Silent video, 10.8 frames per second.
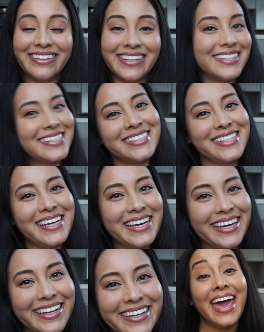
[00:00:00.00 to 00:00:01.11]
this is
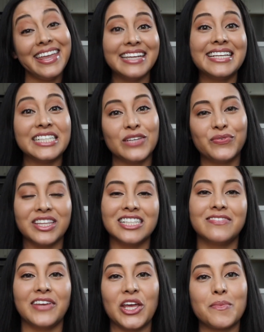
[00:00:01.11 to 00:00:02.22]
it. And that does it for
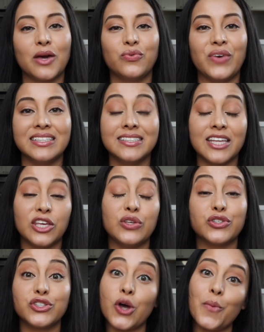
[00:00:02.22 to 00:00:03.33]
this video, my friends. Thank you
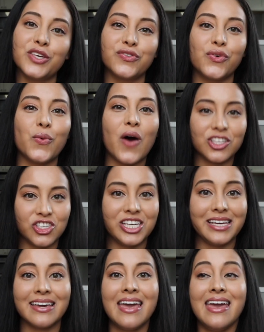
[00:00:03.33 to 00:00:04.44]
so much for
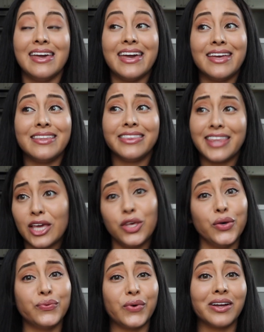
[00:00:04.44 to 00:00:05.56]
watching, and thank
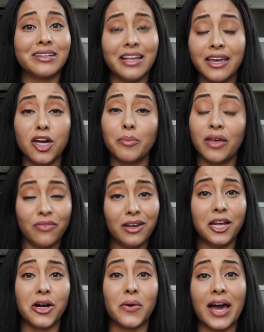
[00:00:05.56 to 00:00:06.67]
you for clicking on my
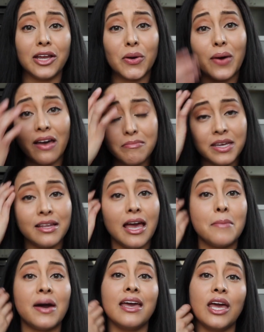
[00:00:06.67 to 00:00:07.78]
video. I know I have been
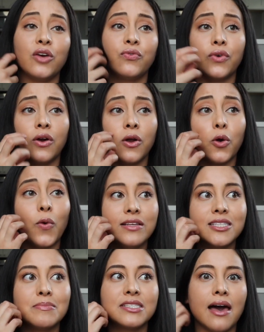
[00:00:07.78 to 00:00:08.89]
MIA for quite
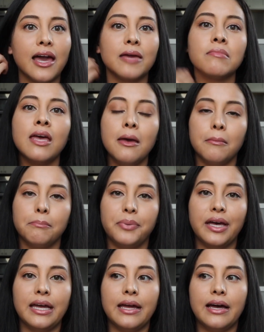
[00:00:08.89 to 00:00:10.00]
some time,
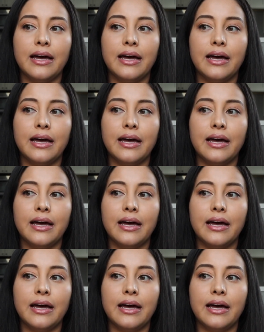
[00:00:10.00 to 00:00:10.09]
but